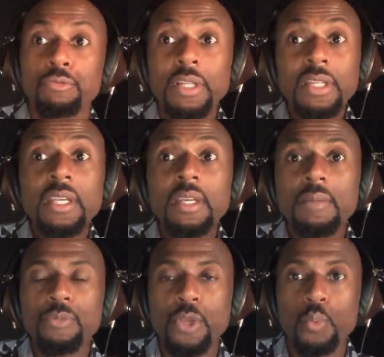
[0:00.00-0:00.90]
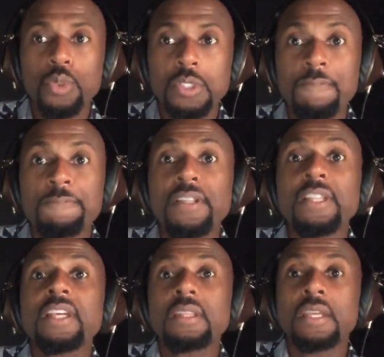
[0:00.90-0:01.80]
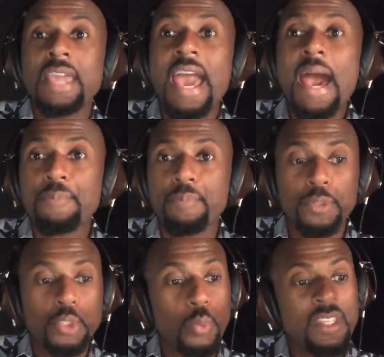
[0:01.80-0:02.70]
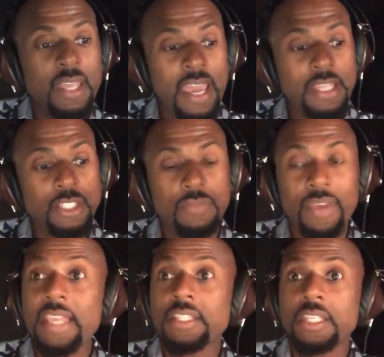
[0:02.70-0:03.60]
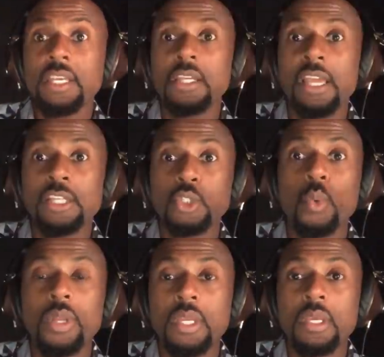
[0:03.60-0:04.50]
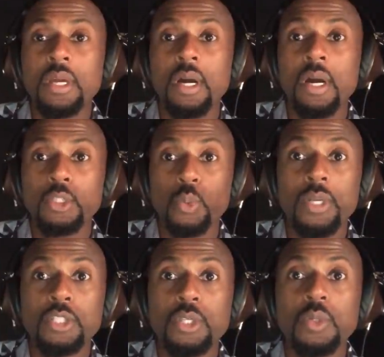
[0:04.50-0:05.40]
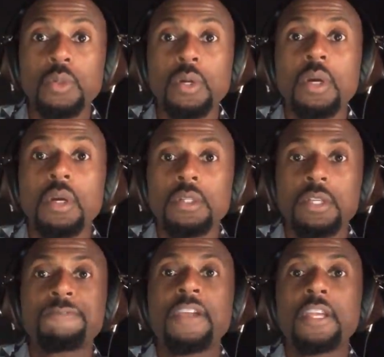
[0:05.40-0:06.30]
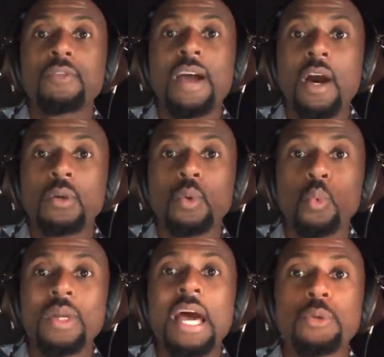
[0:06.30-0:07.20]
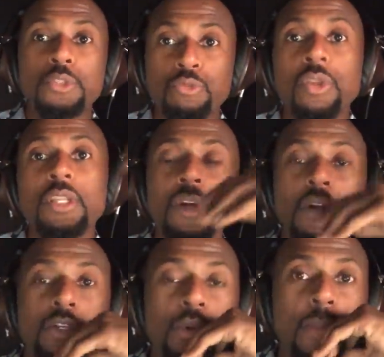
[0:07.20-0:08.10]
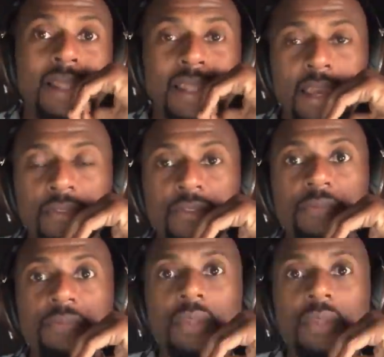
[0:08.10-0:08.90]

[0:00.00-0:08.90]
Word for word: really, it was filling the gap between the ages of 18 and 20, uh, 22 to figure out what I was really going to do with my life